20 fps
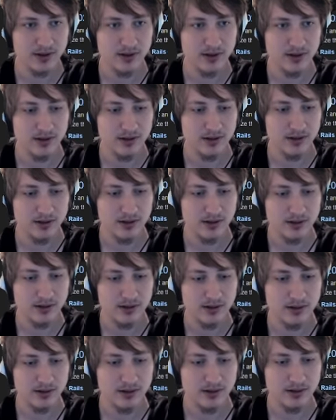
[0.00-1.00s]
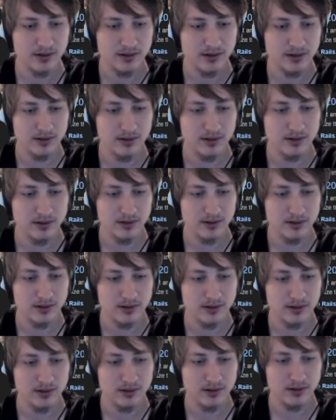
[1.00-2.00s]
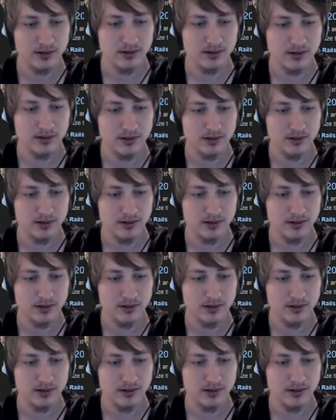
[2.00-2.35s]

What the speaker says: (silence)